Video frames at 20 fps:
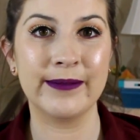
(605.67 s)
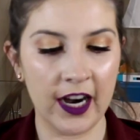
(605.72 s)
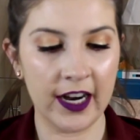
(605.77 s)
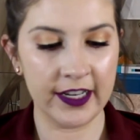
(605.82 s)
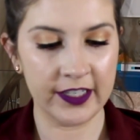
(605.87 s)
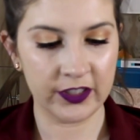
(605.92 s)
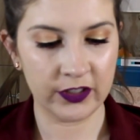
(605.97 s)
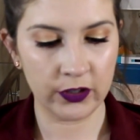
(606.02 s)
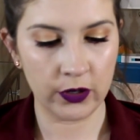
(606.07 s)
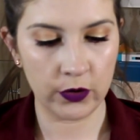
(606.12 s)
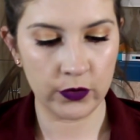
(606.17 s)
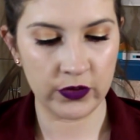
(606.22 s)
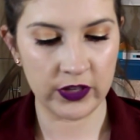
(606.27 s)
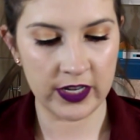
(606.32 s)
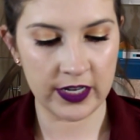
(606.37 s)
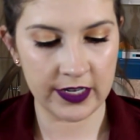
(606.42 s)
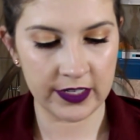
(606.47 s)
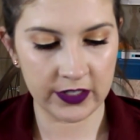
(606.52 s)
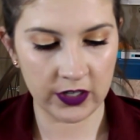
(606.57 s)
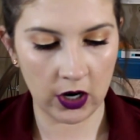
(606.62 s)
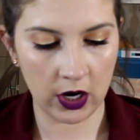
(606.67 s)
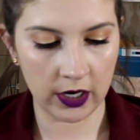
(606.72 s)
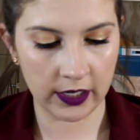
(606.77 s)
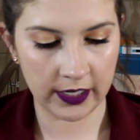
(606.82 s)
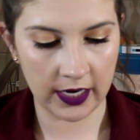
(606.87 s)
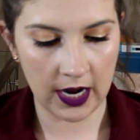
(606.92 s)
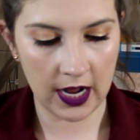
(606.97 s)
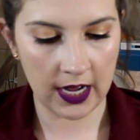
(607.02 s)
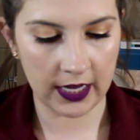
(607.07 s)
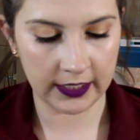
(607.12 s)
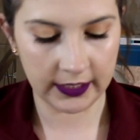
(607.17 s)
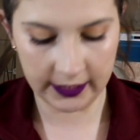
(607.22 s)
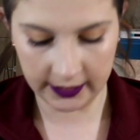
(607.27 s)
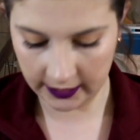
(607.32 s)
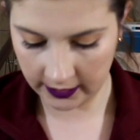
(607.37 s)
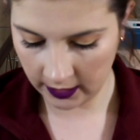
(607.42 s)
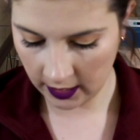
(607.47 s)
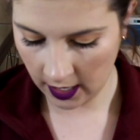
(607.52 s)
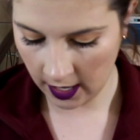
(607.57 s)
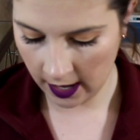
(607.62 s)
Alright, so these are
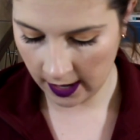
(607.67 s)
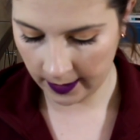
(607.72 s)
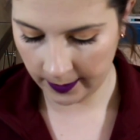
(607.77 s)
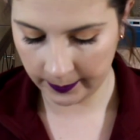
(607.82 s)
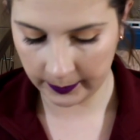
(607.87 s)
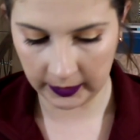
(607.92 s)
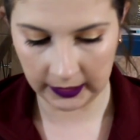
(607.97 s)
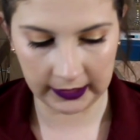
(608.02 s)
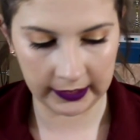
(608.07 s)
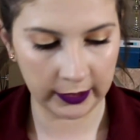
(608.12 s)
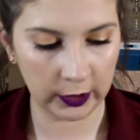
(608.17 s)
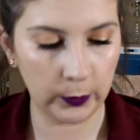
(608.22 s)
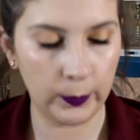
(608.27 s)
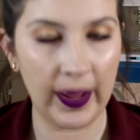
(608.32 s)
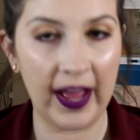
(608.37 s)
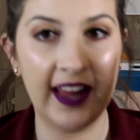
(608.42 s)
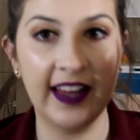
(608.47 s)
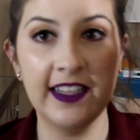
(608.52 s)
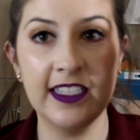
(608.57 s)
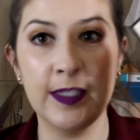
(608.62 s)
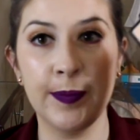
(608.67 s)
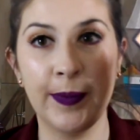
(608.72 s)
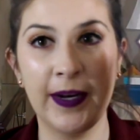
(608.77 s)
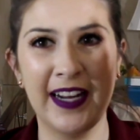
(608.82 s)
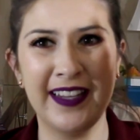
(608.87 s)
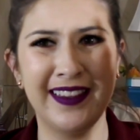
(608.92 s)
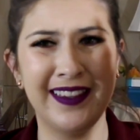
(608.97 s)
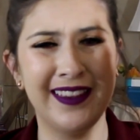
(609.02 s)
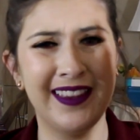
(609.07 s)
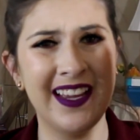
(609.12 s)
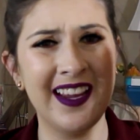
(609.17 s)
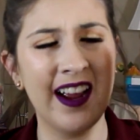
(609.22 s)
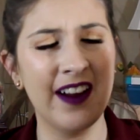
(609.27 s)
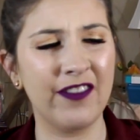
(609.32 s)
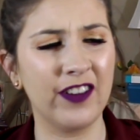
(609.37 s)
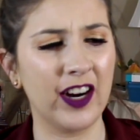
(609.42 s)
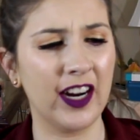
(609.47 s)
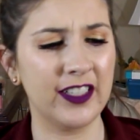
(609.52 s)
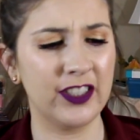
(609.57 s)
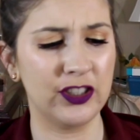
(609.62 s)
not little palettes, but I think I
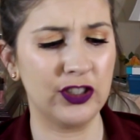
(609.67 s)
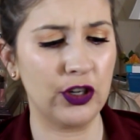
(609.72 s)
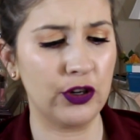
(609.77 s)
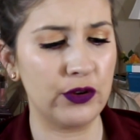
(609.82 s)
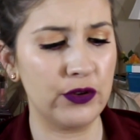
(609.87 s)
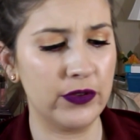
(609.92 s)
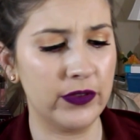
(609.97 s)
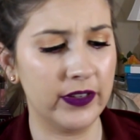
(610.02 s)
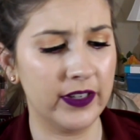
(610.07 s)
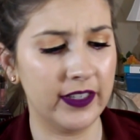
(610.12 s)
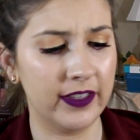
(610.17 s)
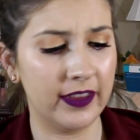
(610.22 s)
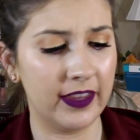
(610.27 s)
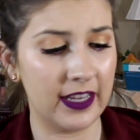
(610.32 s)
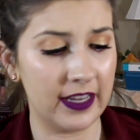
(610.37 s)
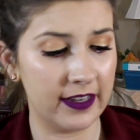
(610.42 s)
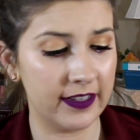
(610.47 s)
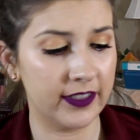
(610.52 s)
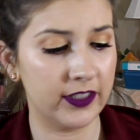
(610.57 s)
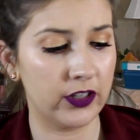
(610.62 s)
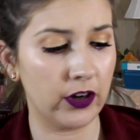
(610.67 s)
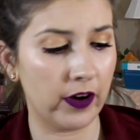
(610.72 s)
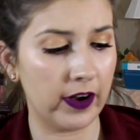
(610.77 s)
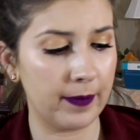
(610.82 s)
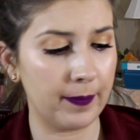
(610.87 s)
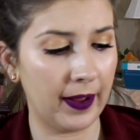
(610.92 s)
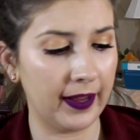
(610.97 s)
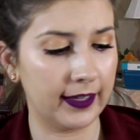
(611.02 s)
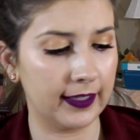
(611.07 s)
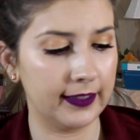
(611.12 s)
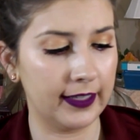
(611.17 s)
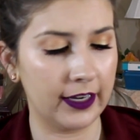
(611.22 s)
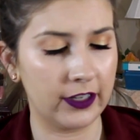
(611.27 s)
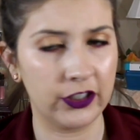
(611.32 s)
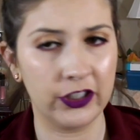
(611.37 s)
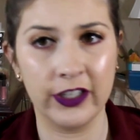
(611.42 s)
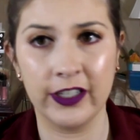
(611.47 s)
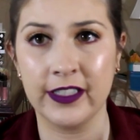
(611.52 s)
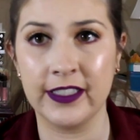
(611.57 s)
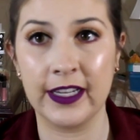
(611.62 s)
forgot to show you these during my
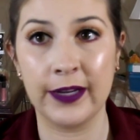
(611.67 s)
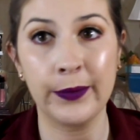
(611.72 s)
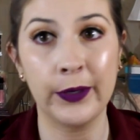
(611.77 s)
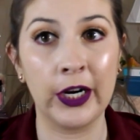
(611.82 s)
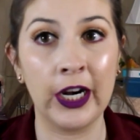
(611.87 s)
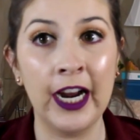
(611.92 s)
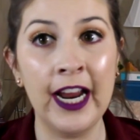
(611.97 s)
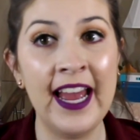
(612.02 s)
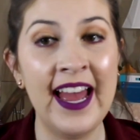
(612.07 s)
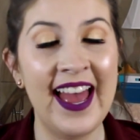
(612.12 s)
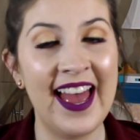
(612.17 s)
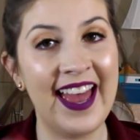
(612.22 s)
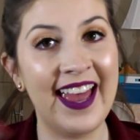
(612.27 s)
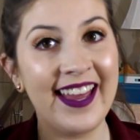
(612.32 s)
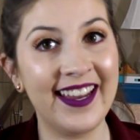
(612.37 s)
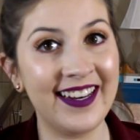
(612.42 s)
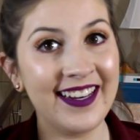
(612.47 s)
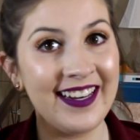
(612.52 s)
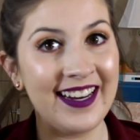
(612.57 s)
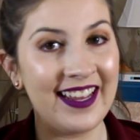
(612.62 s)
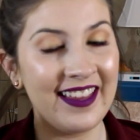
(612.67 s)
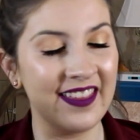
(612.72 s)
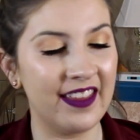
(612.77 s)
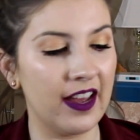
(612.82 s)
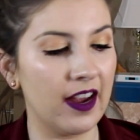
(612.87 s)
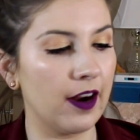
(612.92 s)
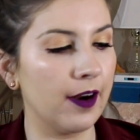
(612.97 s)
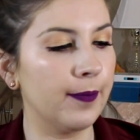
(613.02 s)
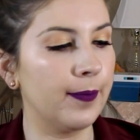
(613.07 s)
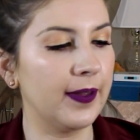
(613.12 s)
collection because they were hidden in there.